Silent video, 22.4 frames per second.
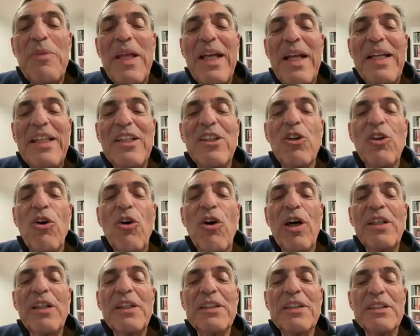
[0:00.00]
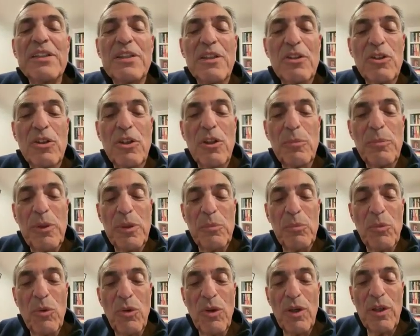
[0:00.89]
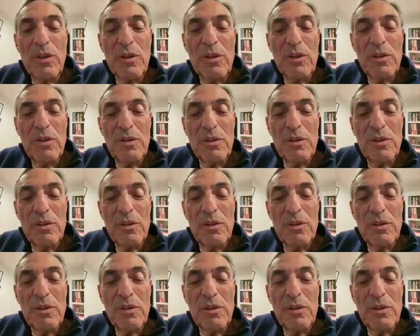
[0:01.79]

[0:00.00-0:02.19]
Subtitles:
that in awe-ness a little bit more?